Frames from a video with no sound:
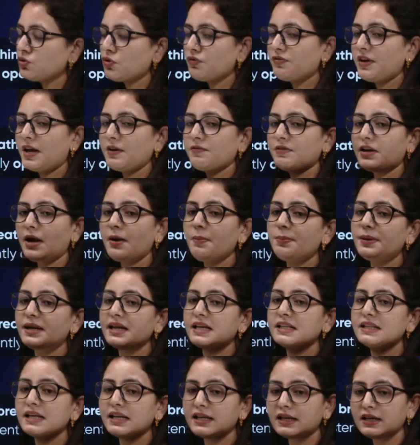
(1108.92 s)
So, when we are
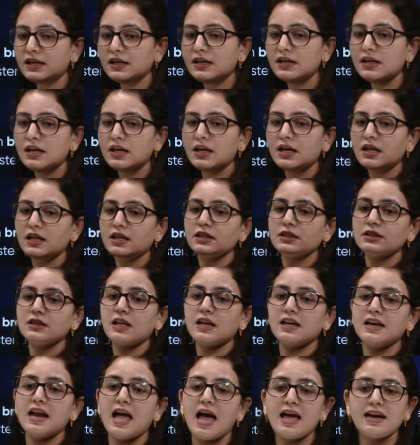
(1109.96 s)
breathing, the
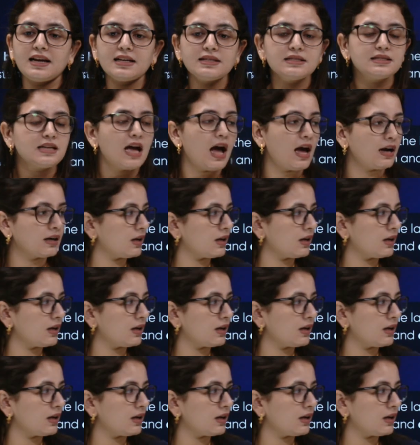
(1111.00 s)
larynx are